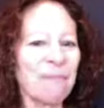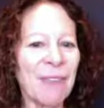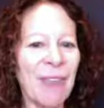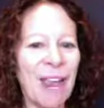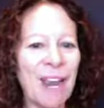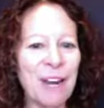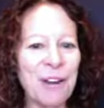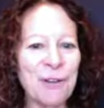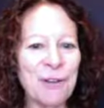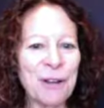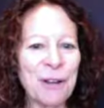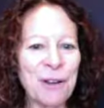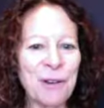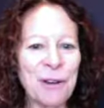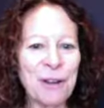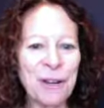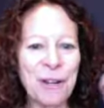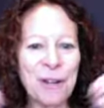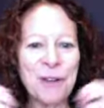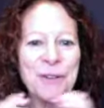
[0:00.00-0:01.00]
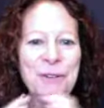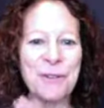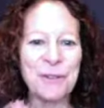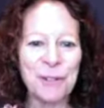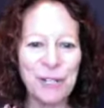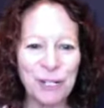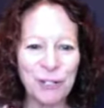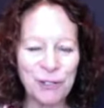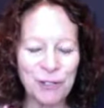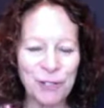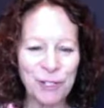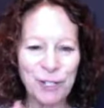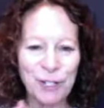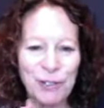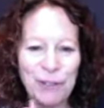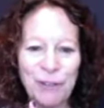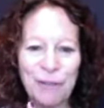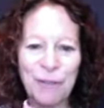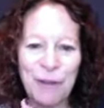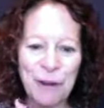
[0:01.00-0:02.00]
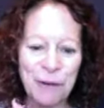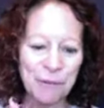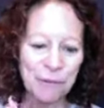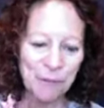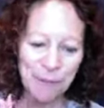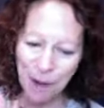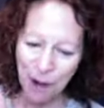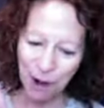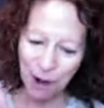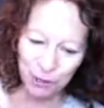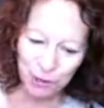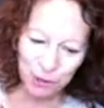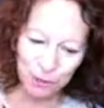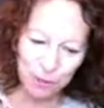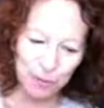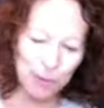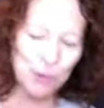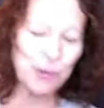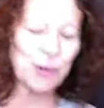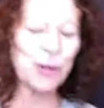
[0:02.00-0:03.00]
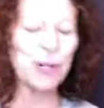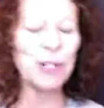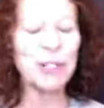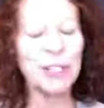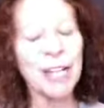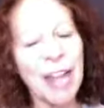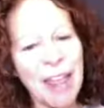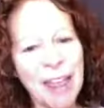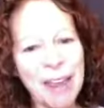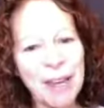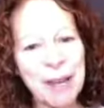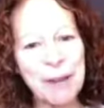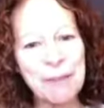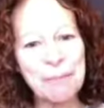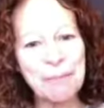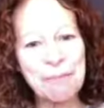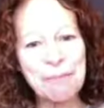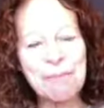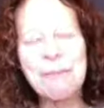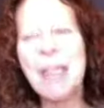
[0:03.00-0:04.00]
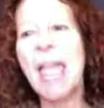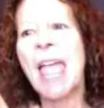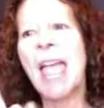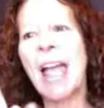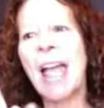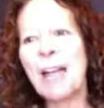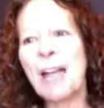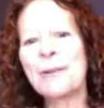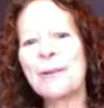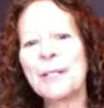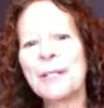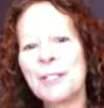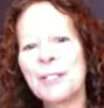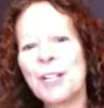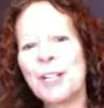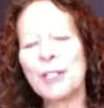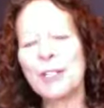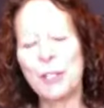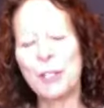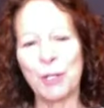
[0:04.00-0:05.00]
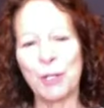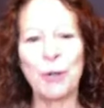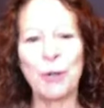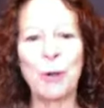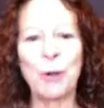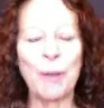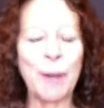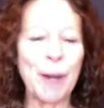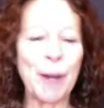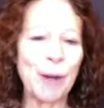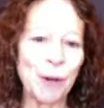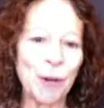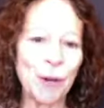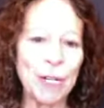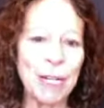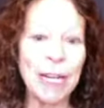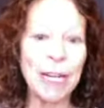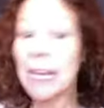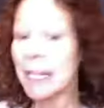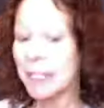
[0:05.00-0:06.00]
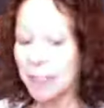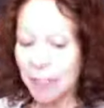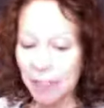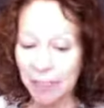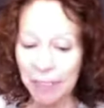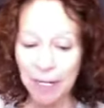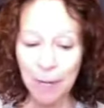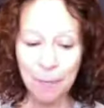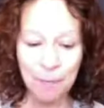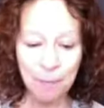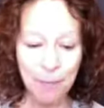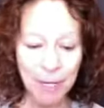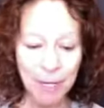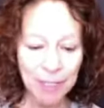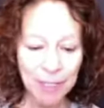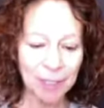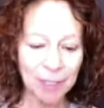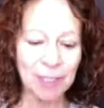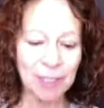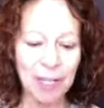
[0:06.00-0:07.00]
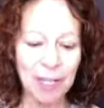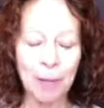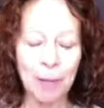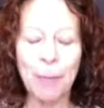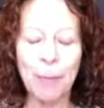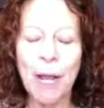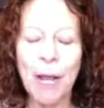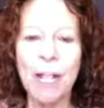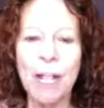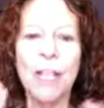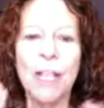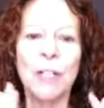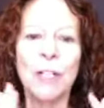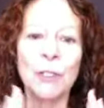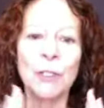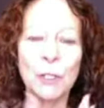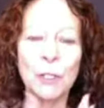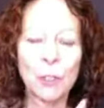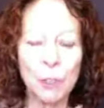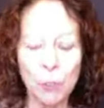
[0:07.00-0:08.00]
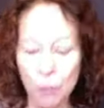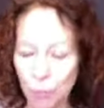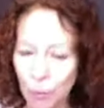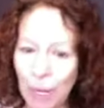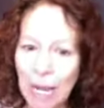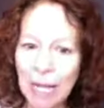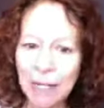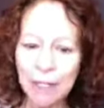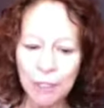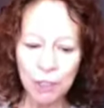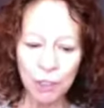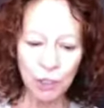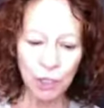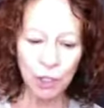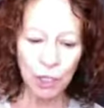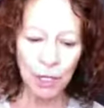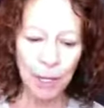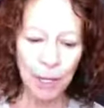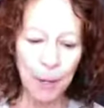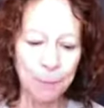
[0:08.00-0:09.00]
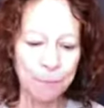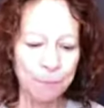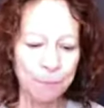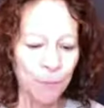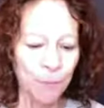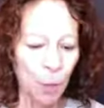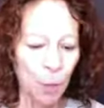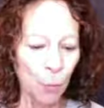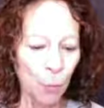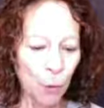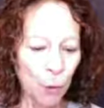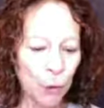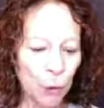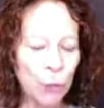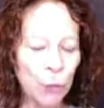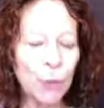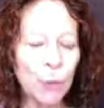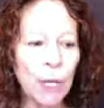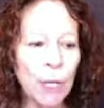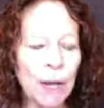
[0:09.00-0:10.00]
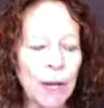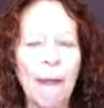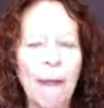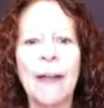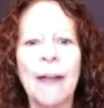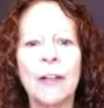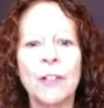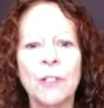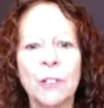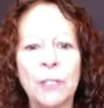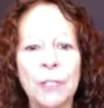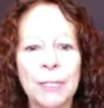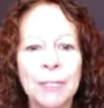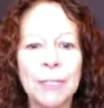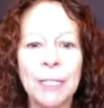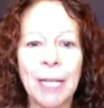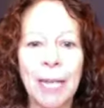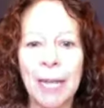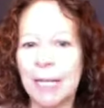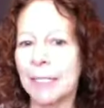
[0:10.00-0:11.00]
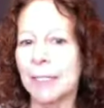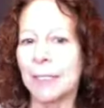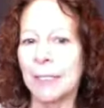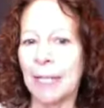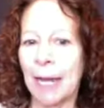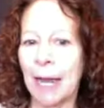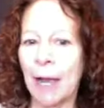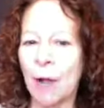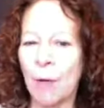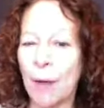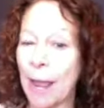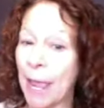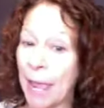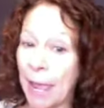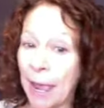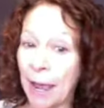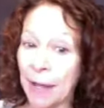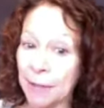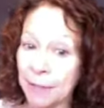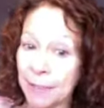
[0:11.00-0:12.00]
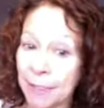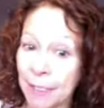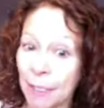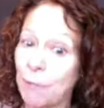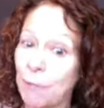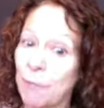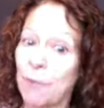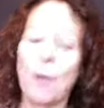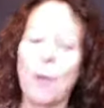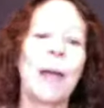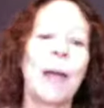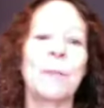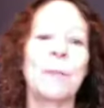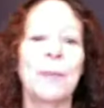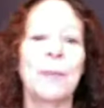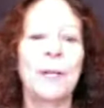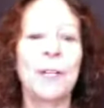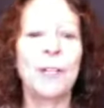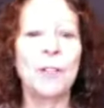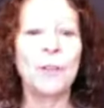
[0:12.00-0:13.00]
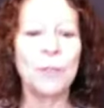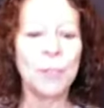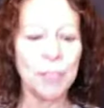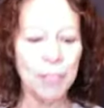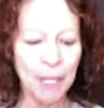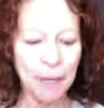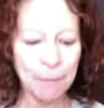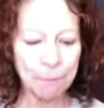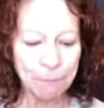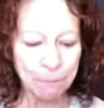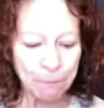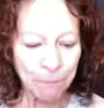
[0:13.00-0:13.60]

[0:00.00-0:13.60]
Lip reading: Hello, hello, hello. Dr. Terry Levine from Heartrepreneur. Today, I want to talk to you about creating a step-by-step strategy where you can actually test out ads if you happen to use them.